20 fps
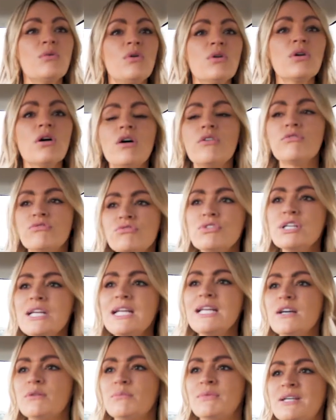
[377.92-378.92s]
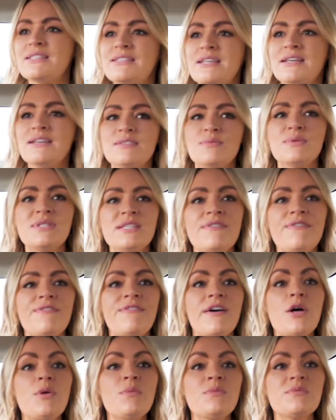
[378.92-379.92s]
What got really on my tits was he
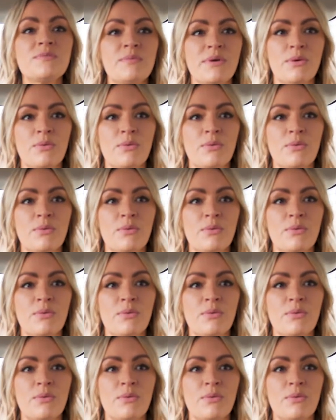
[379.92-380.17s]
filmed